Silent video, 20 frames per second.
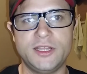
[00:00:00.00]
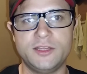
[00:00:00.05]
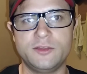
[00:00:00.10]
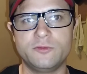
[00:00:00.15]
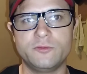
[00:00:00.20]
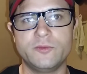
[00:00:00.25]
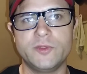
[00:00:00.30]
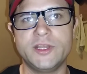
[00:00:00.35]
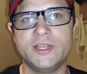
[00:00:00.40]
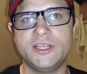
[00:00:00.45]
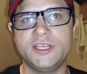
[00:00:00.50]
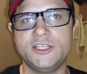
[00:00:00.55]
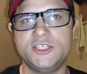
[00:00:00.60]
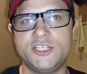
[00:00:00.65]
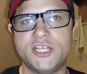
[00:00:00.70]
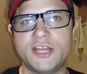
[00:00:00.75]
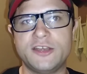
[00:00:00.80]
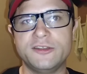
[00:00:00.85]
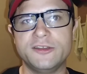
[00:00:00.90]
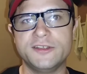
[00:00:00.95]
in really
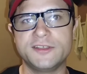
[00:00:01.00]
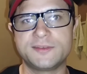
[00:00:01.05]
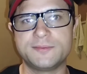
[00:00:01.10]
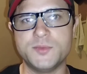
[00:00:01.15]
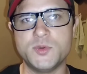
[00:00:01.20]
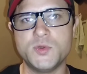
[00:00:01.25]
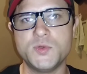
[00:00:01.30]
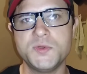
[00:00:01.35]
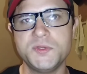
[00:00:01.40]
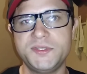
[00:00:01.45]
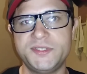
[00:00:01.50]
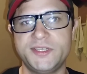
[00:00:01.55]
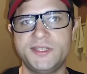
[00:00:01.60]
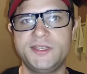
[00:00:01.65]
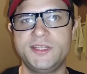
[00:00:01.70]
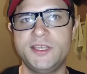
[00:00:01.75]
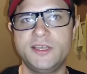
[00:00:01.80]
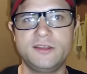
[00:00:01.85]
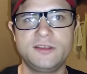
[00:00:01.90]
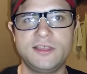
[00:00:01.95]
generous moods
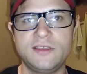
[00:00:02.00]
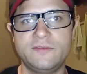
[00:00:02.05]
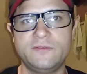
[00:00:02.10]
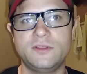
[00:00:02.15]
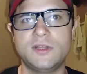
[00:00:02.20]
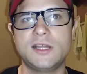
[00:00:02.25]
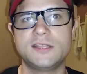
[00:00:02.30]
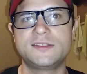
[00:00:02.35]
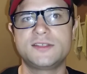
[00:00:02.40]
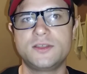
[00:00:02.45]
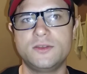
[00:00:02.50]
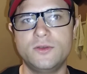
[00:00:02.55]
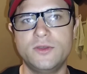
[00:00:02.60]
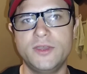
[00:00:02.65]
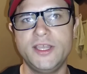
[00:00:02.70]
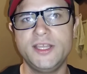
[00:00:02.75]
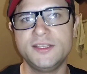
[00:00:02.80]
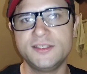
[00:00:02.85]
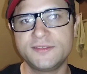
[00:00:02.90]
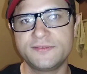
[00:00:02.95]
and they'll give lots of
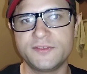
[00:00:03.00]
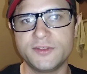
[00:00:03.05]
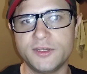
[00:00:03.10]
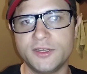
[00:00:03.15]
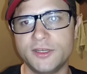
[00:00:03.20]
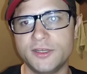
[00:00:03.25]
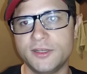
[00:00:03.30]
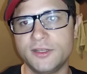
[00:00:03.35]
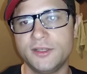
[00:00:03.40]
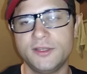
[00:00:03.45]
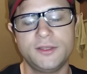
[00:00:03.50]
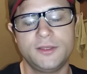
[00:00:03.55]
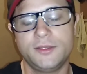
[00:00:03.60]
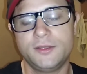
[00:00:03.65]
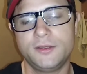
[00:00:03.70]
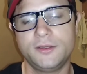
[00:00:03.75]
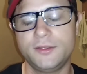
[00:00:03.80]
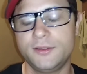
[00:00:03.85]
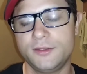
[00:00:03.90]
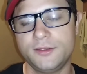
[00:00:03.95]
coins for,
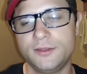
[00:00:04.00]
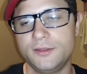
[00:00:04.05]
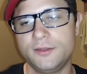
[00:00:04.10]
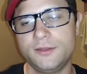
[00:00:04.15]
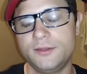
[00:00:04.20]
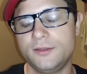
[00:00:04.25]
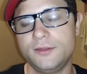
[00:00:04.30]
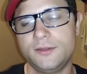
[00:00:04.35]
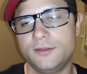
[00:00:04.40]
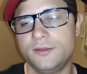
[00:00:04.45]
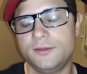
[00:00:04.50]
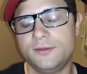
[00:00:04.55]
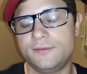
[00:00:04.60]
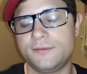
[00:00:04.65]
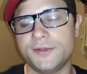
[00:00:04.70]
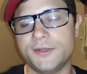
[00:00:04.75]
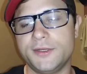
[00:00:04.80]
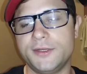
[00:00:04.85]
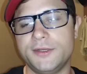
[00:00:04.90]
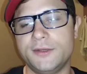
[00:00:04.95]

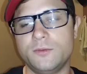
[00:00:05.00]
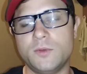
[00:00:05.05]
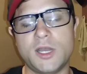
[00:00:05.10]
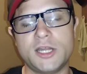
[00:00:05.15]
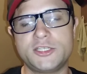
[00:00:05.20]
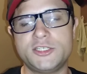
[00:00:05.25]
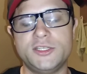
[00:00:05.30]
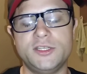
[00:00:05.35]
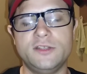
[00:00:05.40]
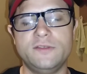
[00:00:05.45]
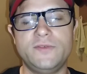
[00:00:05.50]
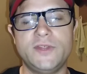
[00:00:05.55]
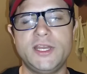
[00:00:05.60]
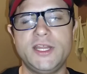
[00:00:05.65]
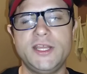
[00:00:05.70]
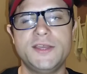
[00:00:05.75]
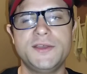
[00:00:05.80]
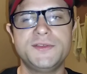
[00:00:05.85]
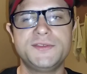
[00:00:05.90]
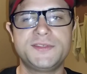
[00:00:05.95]
for watching their
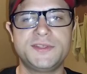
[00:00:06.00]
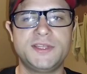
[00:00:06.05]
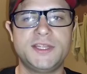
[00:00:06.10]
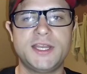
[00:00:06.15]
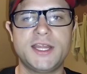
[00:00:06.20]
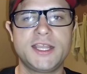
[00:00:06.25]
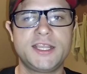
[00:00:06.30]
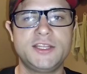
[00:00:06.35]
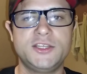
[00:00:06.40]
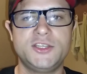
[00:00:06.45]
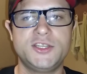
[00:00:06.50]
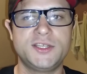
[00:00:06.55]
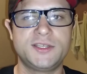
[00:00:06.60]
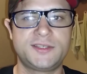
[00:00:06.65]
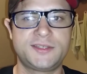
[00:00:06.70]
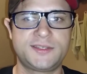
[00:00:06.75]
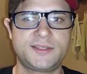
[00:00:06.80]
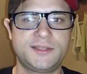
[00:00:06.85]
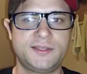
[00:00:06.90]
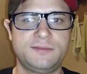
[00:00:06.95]
videos. And then I can
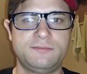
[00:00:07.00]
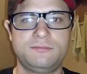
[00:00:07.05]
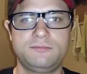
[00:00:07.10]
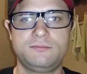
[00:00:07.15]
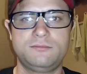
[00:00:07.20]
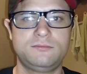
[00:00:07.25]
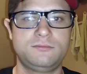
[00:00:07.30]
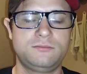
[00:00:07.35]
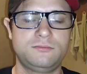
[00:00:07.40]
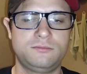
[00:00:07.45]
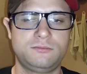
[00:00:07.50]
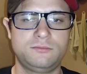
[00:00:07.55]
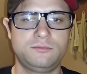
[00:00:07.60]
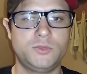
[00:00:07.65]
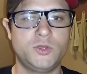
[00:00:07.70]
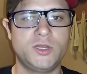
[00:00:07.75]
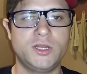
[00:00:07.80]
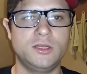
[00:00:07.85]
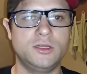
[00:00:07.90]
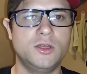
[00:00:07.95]
just
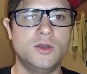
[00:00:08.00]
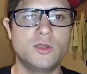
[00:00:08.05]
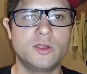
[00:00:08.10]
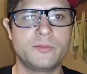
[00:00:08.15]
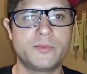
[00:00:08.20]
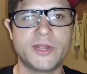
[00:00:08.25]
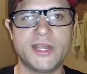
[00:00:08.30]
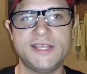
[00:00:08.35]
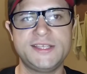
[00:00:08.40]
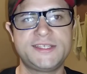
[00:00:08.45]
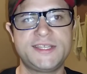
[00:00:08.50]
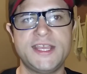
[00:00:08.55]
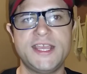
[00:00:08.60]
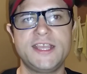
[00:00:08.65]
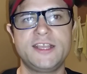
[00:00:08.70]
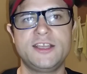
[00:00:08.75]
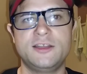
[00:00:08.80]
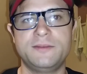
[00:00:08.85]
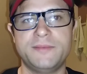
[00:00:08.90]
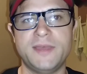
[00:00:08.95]
put a lower price
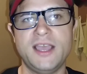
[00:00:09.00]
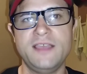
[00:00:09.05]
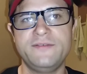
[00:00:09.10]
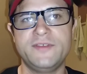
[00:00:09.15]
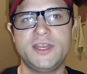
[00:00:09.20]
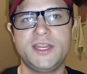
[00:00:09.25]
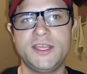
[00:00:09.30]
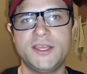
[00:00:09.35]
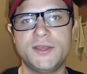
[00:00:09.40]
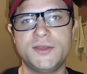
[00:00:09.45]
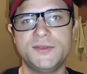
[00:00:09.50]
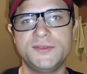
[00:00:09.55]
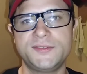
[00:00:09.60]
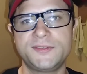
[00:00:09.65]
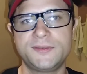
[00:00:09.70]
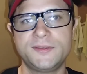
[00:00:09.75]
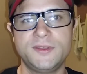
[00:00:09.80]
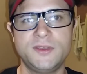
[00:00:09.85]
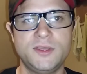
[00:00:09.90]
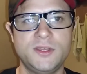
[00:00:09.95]
tag on my videos